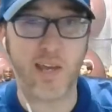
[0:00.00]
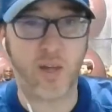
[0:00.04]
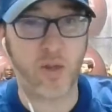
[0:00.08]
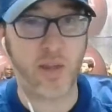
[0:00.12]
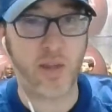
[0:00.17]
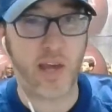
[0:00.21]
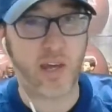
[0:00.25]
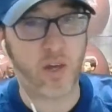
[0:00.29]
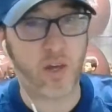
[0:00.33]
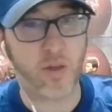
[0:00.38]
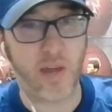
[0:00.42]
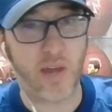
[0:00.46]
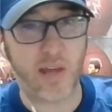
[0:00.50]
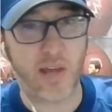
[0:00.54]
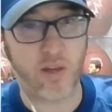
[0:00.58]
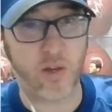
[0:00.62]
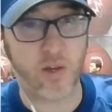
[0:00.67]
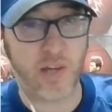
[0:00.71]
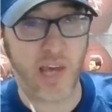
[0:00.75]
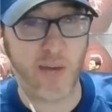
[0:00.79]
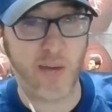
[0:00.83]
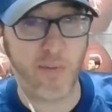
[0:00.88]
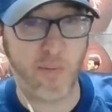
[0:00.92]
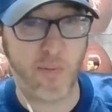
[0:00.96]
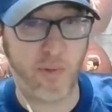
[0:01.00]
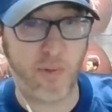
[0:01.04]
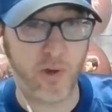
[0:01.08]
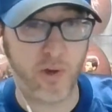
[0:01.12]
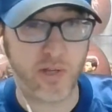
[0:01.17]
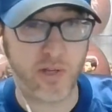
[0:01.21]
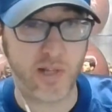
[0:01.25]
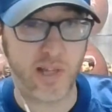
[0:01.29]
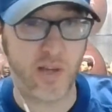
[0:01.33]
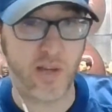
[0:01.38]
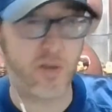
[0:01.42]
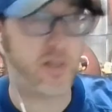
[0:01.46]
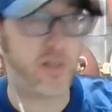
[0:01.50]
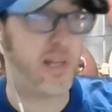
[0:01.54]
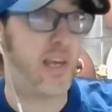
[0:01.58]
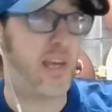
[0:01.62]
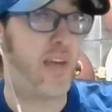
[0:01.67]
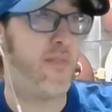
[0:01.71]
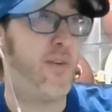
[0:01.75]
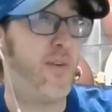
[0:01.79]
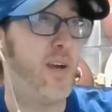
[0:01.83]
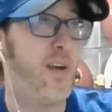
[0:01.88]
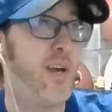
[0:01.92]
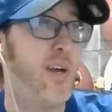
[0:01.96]
Thank you, thank you. Keep me posted there,
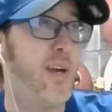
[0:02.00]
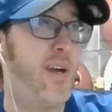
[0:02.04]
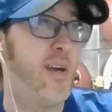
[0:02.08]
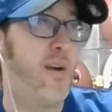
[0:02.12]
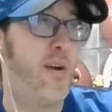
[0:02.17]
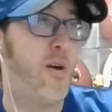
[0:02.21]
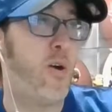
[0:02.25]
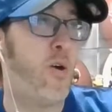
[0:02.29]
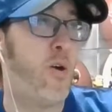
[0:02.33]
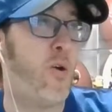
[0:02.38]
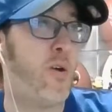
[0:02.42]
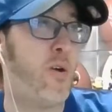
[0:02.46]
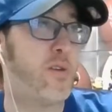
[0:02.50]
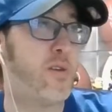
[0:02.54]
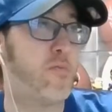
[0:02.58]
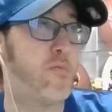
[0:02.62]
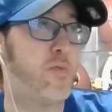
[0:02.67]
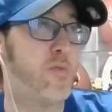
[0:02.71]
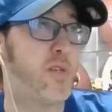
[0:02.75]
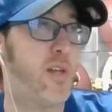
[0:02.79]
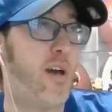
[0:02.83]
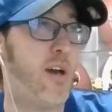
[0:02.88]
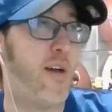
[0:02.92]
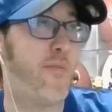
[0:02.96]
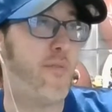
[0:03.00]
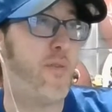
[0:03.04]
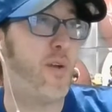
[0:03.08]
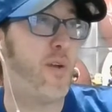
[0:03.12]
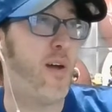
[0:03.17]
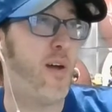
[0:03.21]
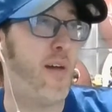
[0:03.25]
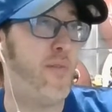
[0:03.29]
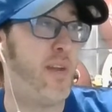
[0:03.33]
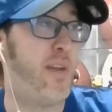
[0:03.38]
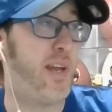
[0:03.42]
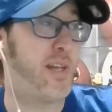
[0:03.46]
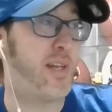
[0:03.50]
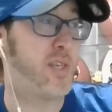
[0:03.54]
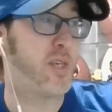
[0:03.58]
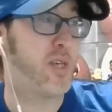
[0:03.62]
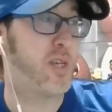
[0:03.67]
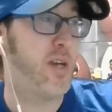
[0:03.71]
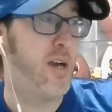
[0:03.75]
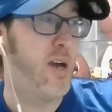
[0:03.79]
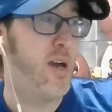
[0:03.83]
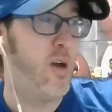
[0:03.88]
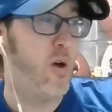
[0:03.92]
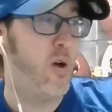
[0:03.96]
Steve. Awesome stuff. Loving it.
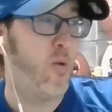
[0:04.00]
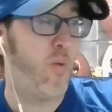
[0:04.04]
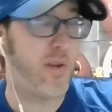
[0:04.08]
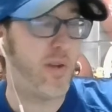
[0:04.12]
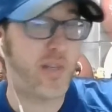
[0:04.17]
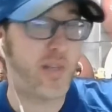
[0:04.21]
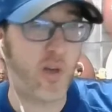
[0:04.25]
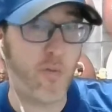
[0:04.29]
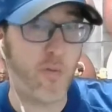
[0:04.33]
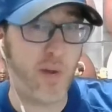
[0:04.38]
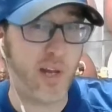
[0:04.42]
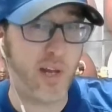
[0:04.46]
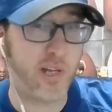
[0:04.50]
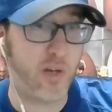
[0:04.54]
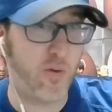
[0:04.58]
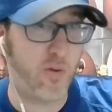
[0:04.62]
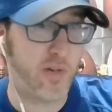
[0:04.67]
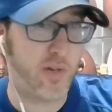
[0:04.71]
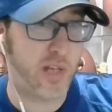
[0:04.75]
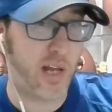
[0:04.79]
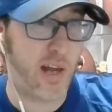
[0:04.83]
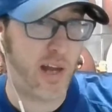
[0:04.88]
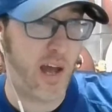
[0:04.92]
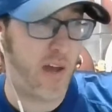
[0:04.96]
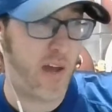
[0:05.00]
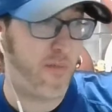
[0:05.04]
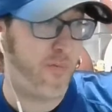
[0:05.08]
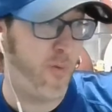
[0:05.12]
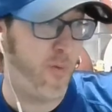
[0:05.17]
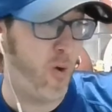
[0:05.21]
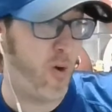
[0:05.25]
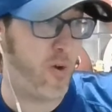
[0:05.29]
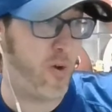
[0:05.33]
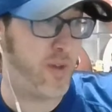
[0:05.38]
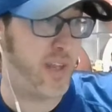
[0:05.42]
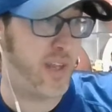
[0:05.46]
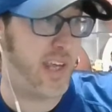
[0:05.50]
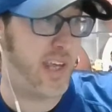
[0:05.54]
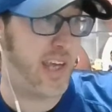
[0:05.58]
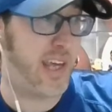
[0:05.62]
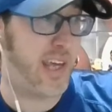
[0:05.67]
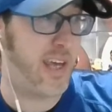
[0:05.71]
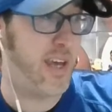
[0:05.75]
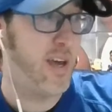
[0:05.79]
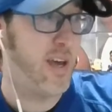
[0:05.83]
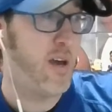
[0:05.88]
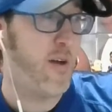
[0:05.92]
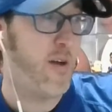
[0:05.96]
What's everybody doing tonight for
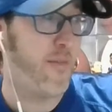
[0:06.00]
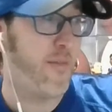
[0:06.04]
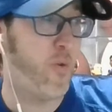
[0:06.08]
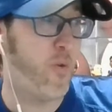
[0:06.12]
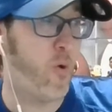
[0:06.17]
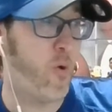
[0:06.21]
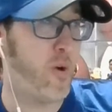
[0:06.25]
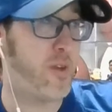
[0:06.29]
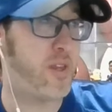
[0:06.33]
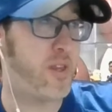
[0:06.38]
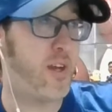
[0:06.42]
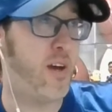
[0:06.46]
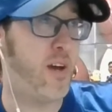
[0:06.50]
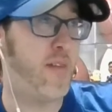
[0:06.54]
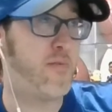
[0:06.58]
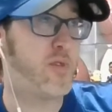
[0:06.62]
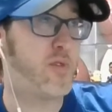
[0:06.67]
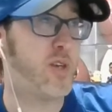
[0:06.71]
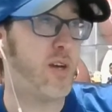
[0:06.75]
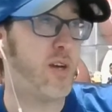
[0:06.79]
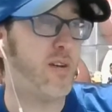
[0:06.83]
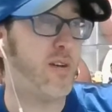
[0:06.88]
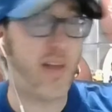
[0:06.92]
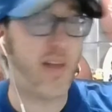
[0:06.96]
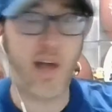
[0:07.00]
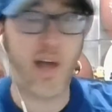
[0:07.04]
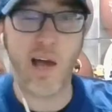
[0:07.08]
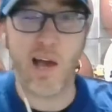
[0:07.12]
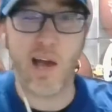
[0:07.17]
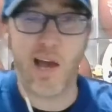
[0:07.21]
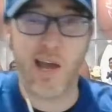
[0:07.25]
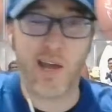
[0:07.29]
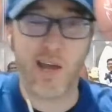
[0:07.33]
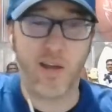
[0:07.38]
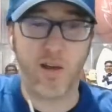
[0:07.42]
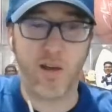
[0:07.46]
the 4th of July?